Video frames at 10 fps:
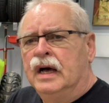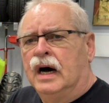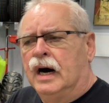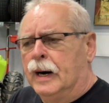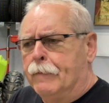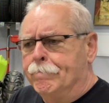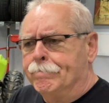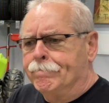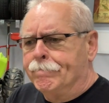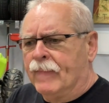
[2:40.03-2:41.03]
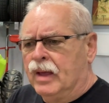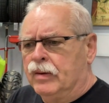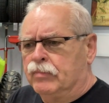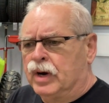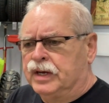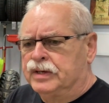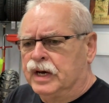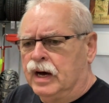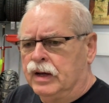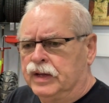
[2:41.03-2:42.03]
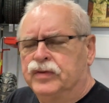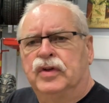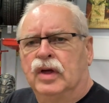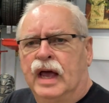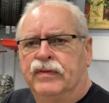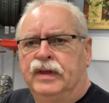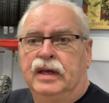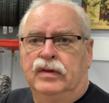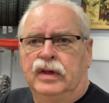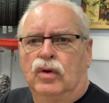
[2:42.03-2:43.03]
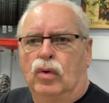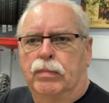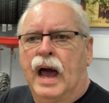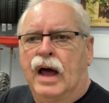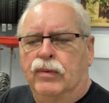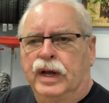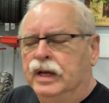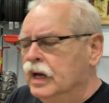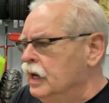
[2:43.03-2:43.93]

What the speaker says: but it still had the old battery.